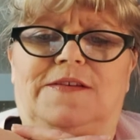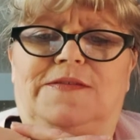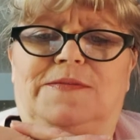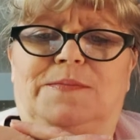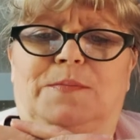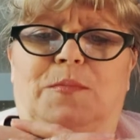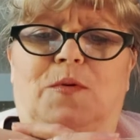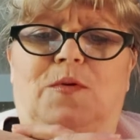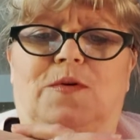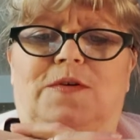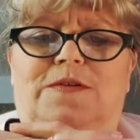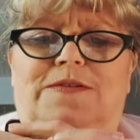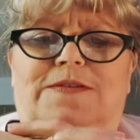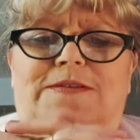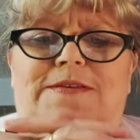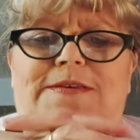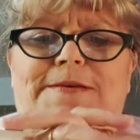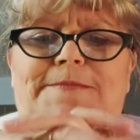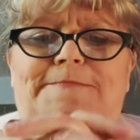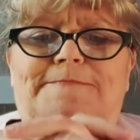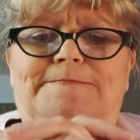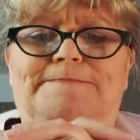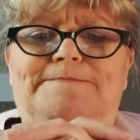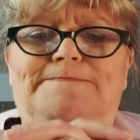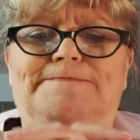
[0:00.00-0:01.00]
sports?
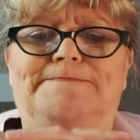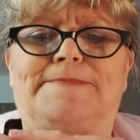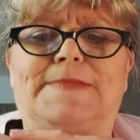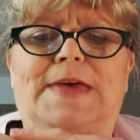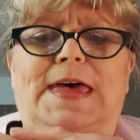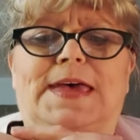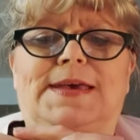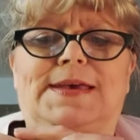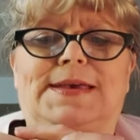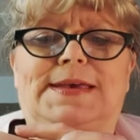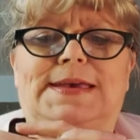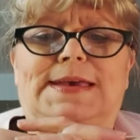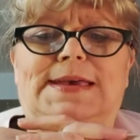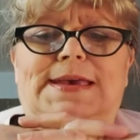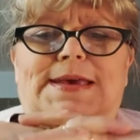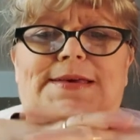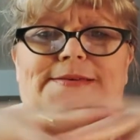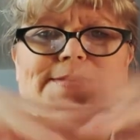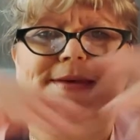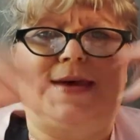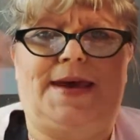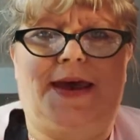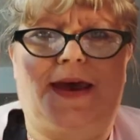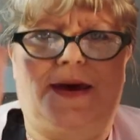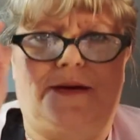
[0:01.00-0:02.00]

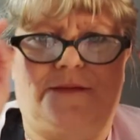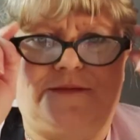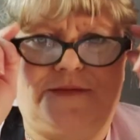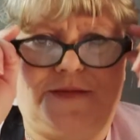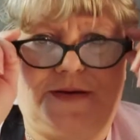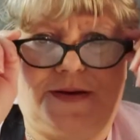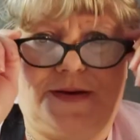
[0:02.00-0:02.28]
Yes, I have.